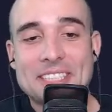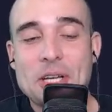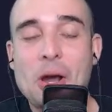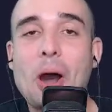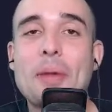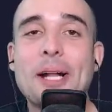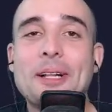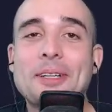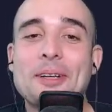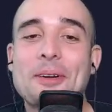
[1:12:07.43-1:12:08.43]
Tom L,
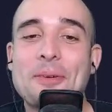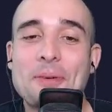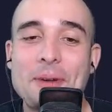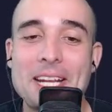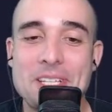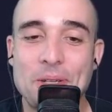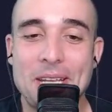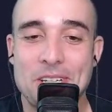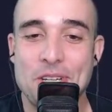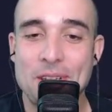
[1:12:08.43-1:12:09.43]

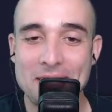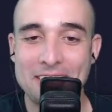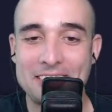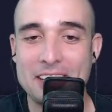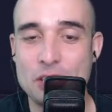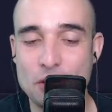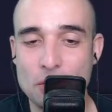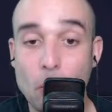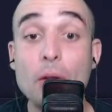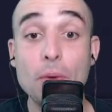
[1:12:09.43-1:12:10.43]
congratulations. You
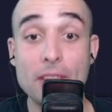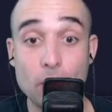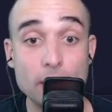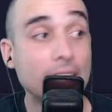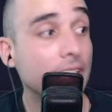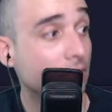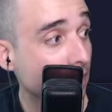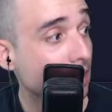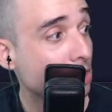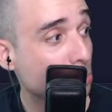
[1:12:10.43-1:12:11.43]
won with a really
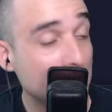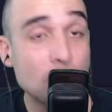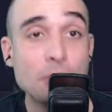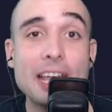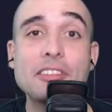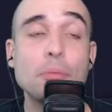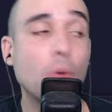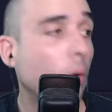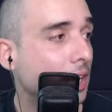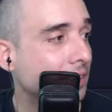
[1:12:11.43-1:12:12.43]
good 22,000
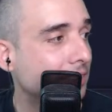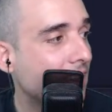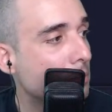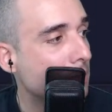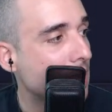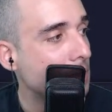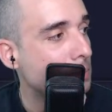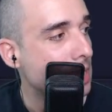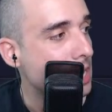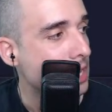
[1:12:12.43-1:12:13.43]
points. That may
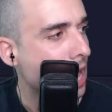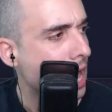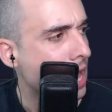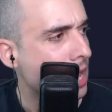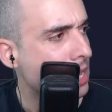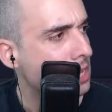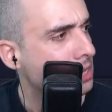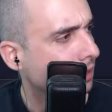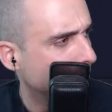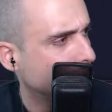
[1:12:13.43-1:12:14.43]
be
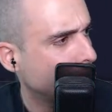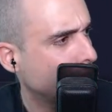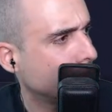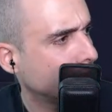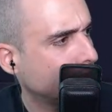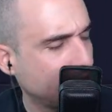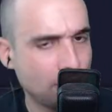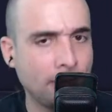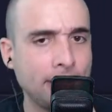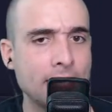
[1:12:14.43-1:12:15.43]
a, like
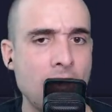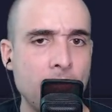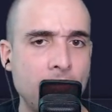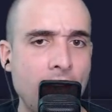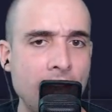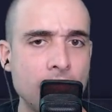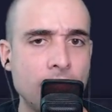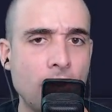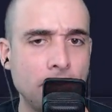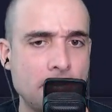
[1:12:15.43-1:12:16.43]
certainly a top 5
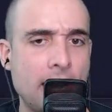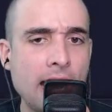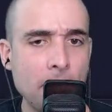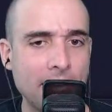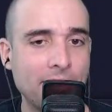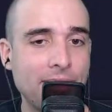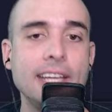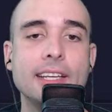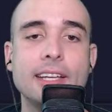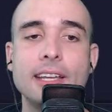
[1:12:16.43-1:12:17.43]
all time, I
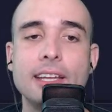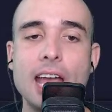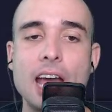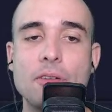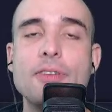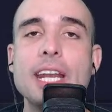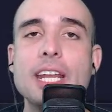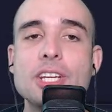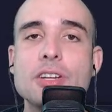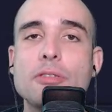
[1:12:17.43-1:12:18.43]
think,
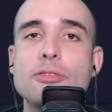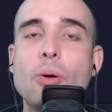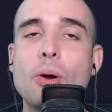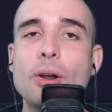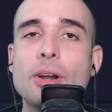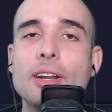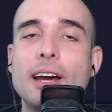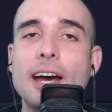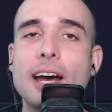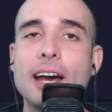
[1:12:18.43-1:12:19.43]
finish for
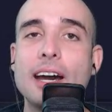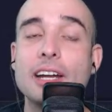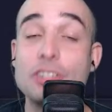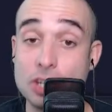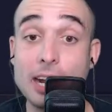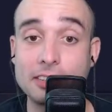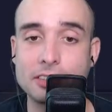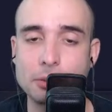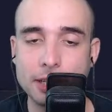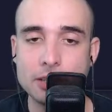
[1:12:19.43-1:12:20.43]
Geoguessr.
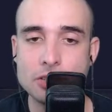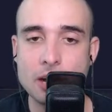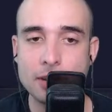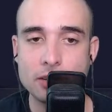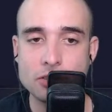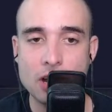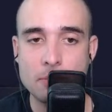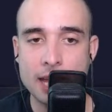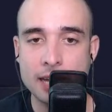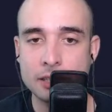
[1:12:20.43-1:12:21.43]
So really good job there, Tom
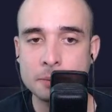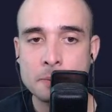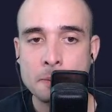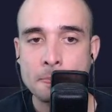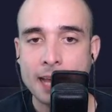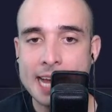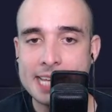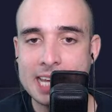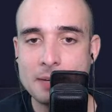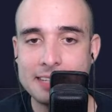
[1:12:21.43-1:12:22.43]
L. I
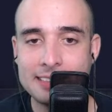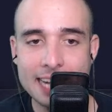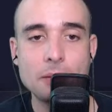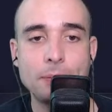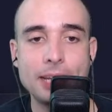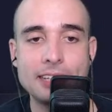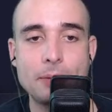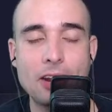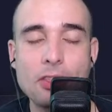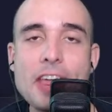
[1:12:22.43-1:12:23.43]
came in second place,
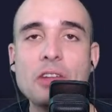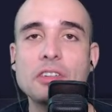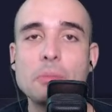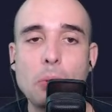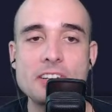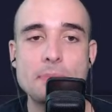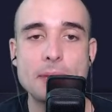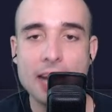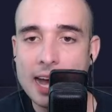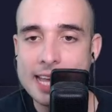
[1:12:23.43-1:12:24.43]
about 1,000 points
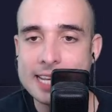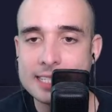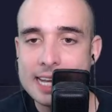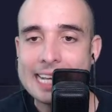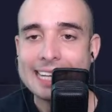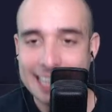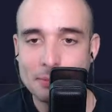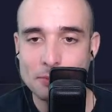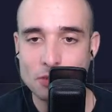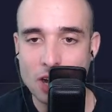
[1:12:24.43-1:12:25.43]
behind.
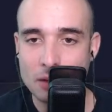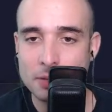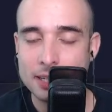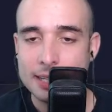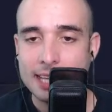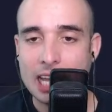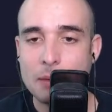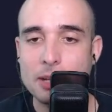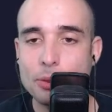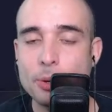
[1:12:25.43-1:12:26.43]
Captain Zob came
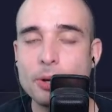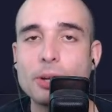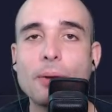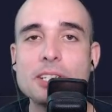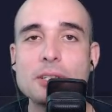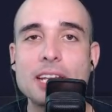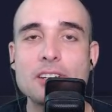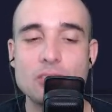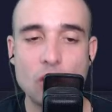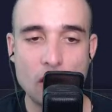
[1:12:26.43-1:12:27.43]
in third.
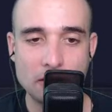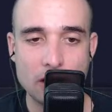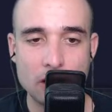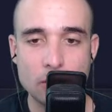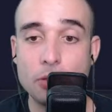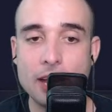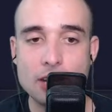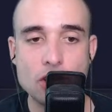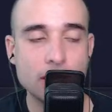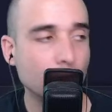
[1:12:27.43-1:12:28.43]
Congratulations. Also, that
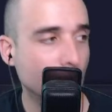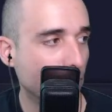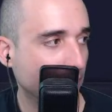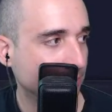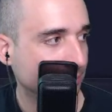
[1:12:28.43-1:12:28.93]
Jake Godin